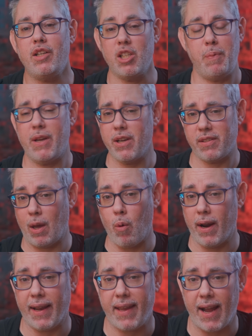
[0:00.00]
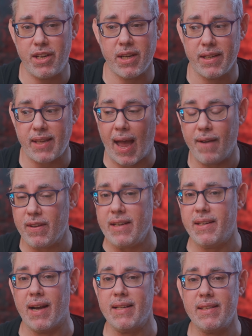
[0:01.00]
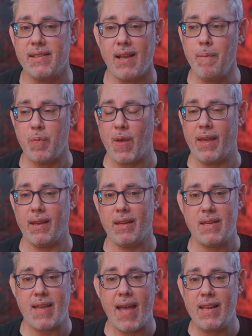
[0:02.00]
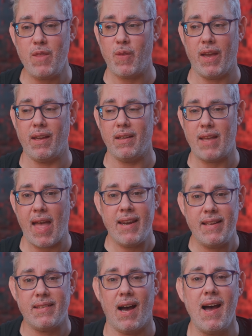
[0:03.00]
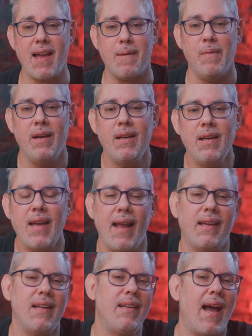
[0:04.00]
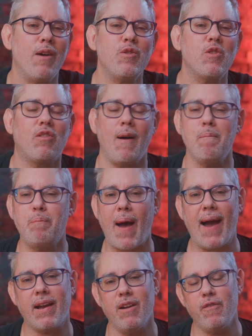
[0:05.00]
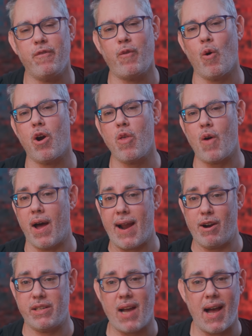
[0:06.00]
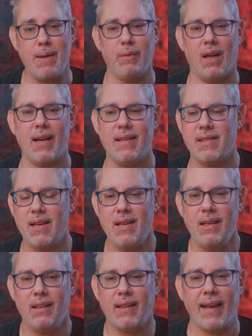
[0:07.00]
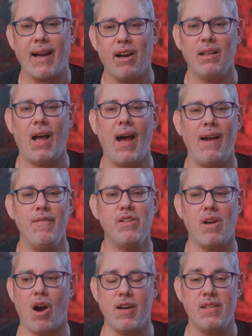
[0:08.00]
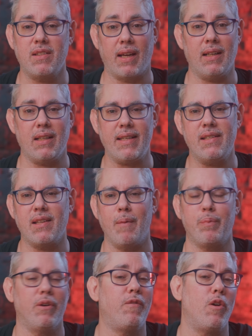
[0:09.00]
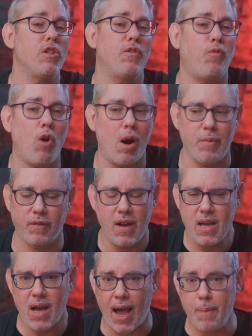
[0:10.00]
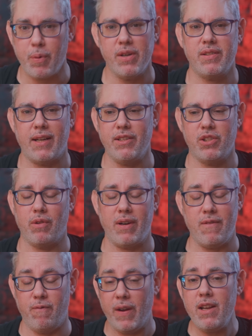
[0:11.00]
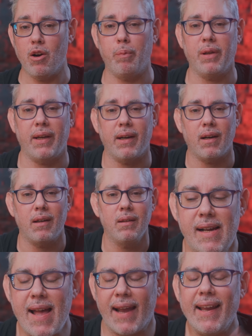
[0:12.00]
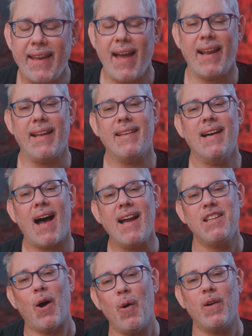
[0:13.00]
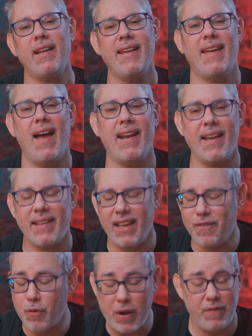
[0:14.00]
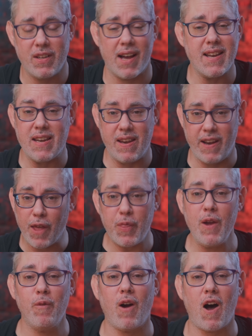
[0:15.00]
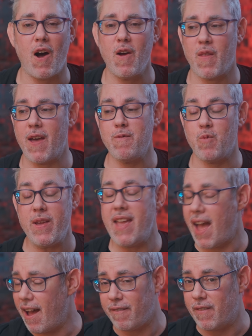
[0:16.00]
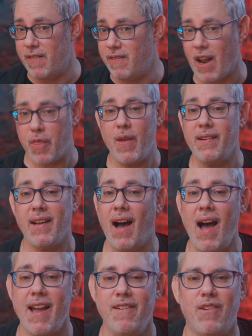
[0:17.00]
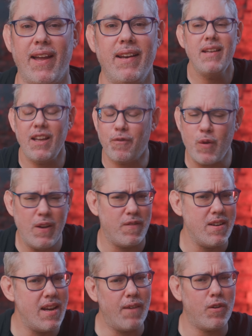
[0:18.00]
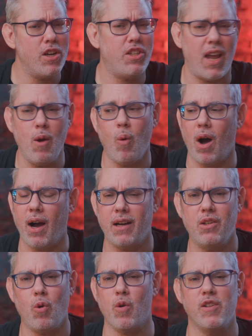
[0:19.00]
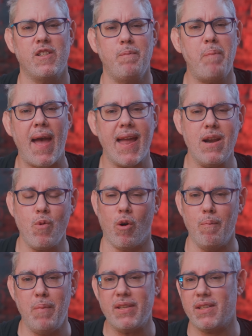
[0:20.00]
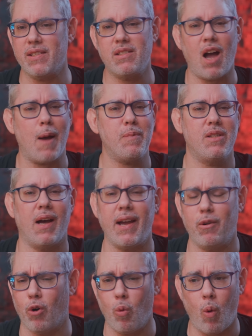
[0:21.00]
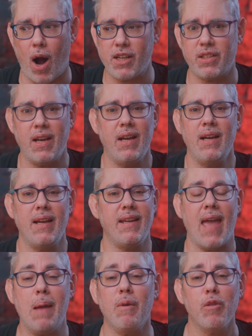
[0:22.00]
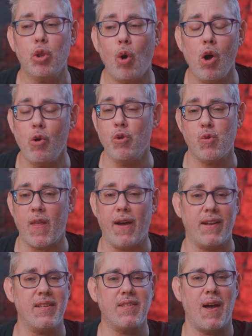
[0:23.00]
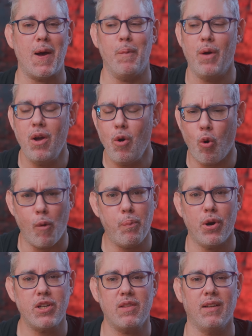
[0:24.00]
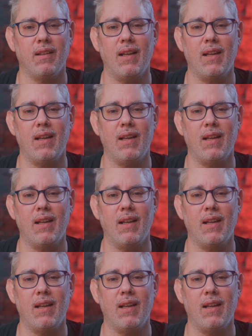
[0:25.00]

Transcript: just because they want to catch us having done something, anything, anytime, and can now scrub back and forth on our timelines like our lives are suddenly some perverse form of hypersensory video player. And I get it. I totally get it. If we've done nothing wrong, then we have nothing to hide, right? If we've never jaywalked or sped or missed a stop sign or watched Game of Thrones without a sub or pushed the